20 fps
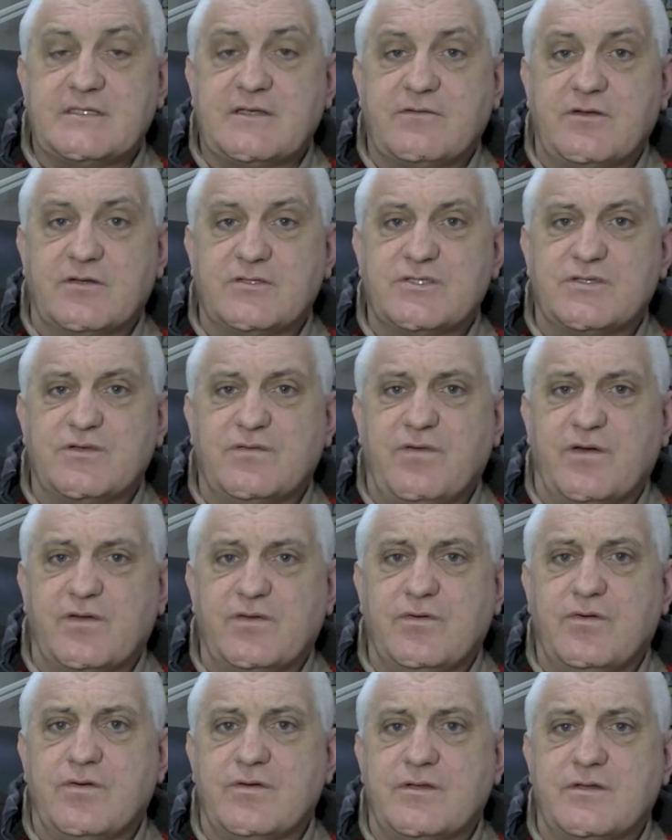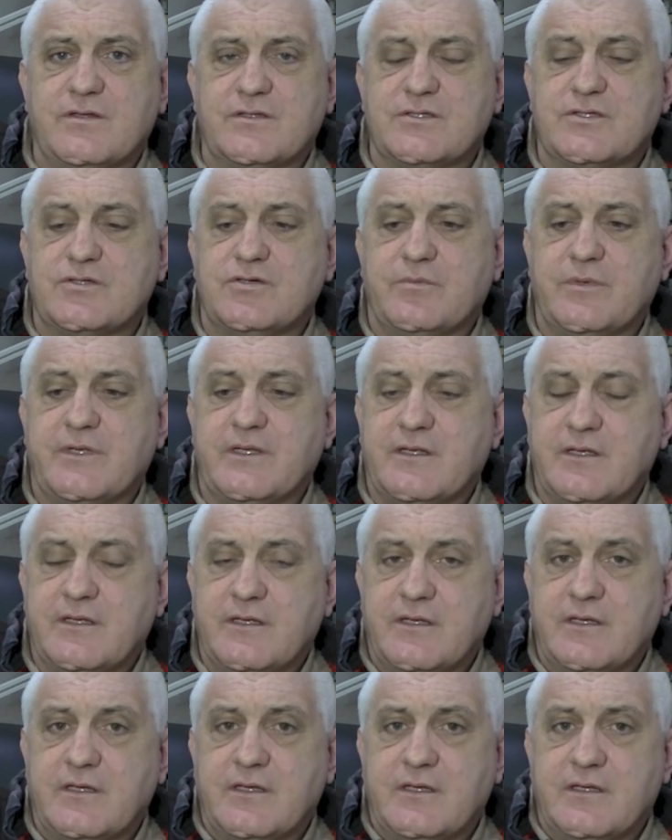I've got stuff on order that's coming
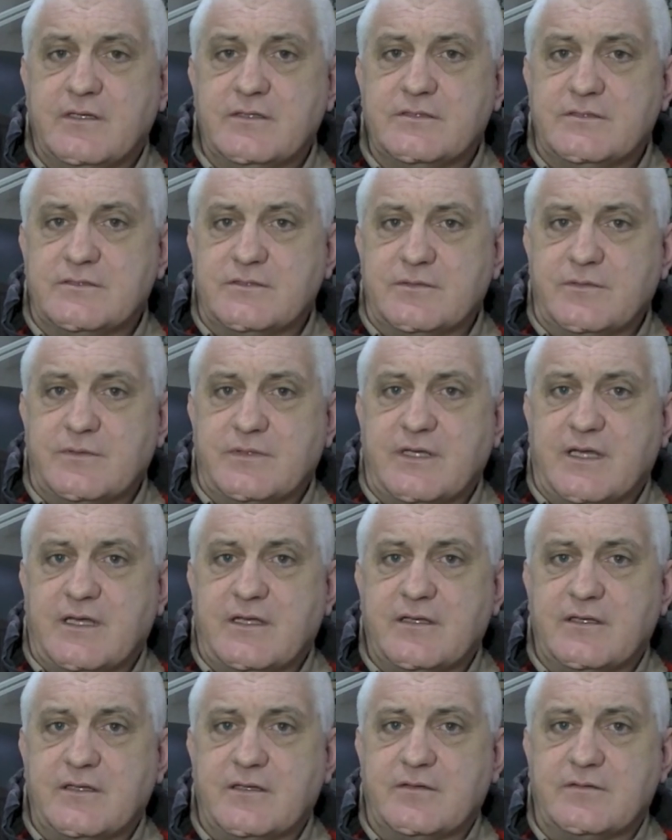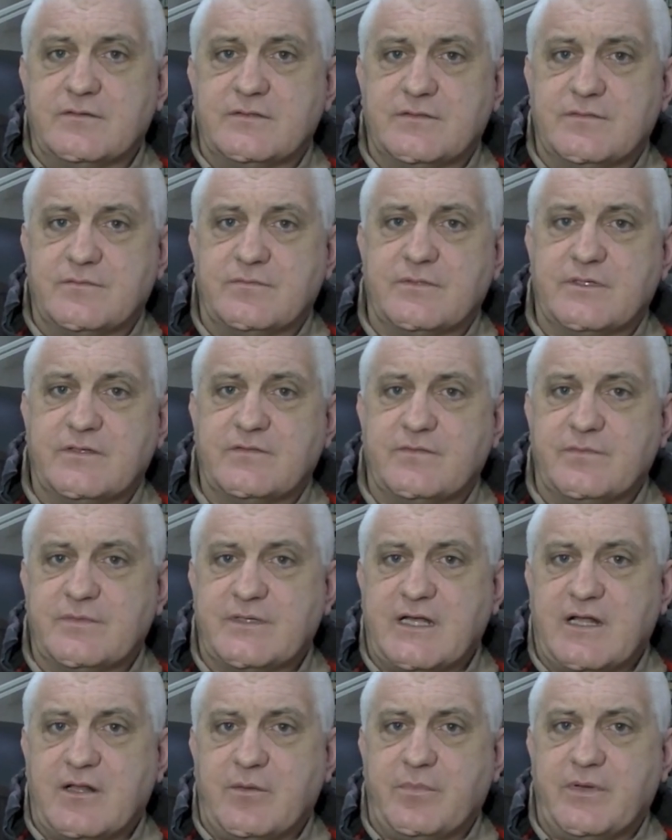to do with that, from
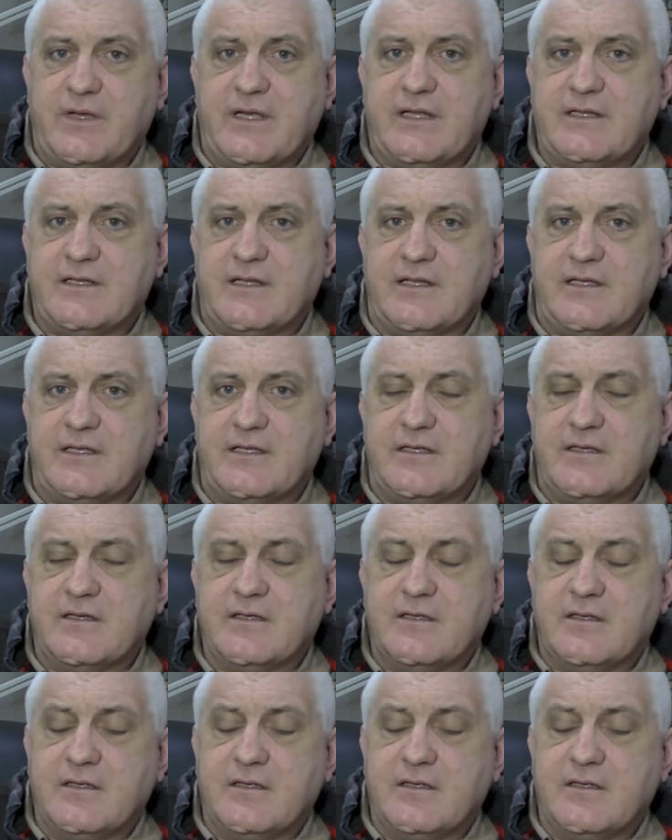Calpain Elite,